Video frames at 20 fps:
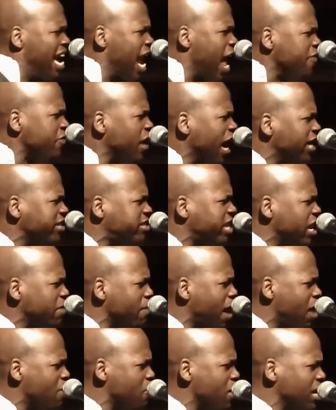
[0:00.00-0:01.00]
and I forgot to take
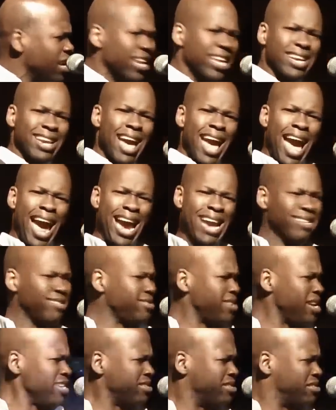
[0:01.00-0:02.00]
my Ritalin.
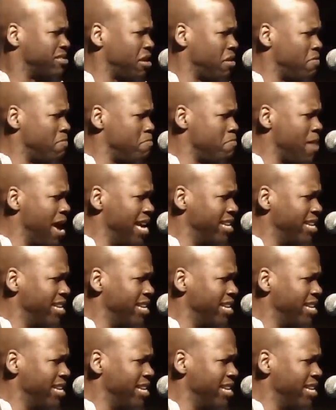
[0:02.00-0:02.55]
Ain't this some